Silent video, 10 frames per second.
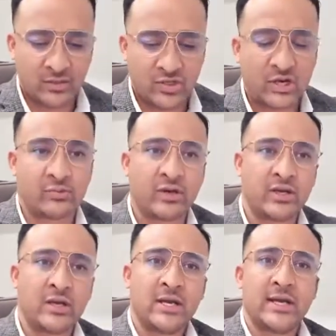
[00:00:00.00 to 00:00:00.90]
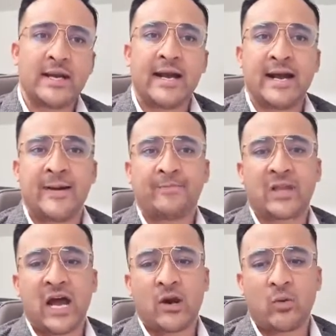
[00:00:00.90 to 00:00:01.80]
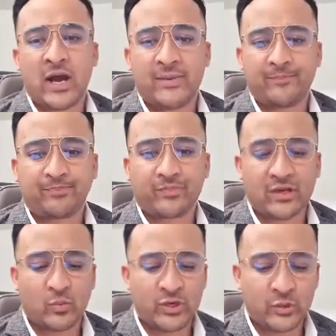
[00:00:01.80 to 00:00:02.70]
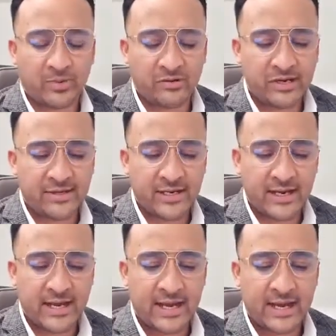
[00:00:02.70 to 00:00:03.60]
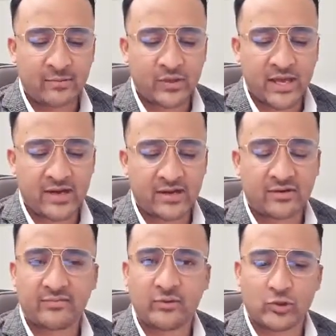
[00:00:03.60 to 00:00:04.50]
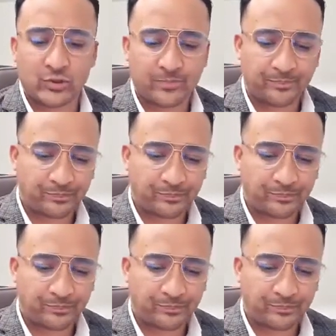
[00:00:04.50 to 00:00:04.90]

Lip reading: January ROI window period without any confusion.